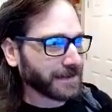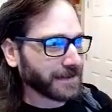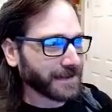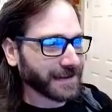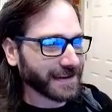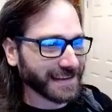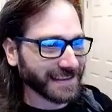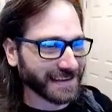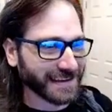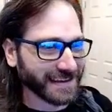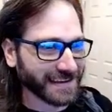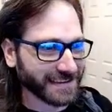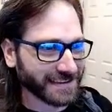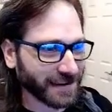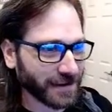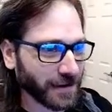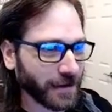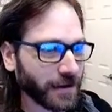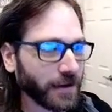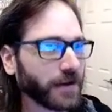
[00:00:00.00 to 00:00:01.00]
Look at this.
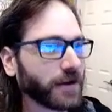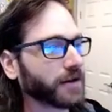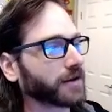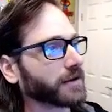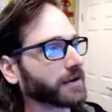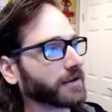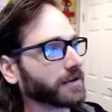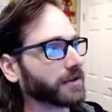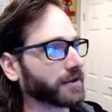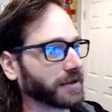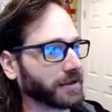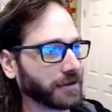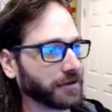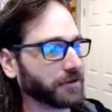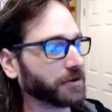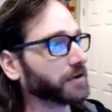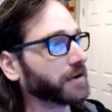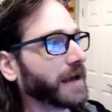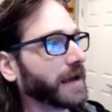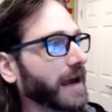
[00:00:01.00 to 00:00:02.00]
Look, look, they're
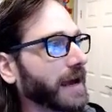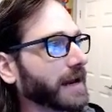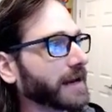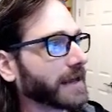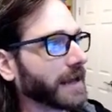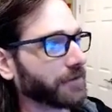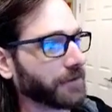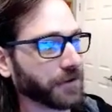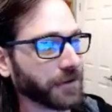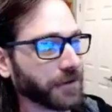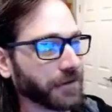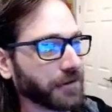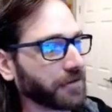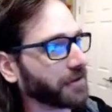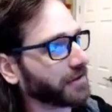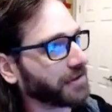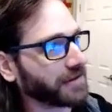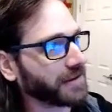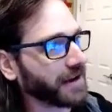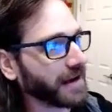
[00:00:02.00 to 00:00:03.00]
doing a head count for those
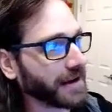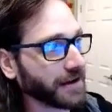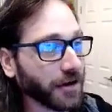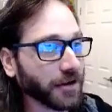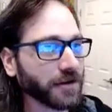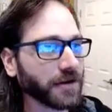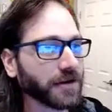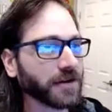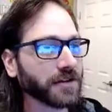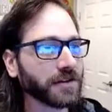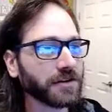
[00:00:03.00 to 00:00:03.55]
staying. No, no, no.